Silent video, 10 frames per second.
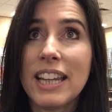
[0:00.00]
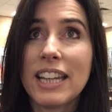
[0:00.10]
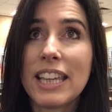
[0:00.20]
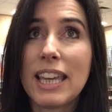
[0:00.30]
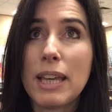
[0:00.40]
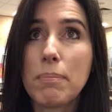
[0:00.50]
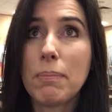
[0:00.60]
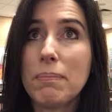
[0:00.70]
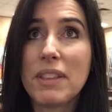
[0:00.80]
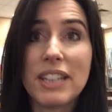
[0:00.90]

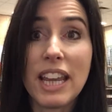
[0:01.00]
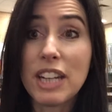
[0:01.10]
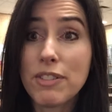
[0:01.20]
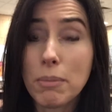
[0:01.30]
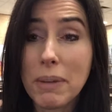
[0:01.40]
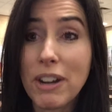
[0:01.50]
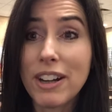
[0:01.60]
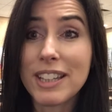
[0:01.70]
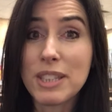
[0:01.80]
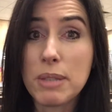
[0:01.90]
the Native
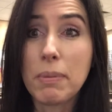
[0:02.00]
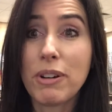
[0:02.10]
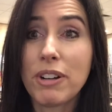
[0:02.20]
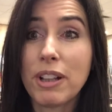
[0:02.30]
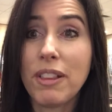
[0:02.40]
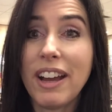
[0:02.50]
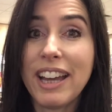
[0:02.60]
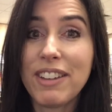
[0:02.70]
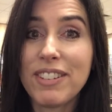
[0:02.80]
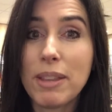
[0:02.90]
American spirit alive, and the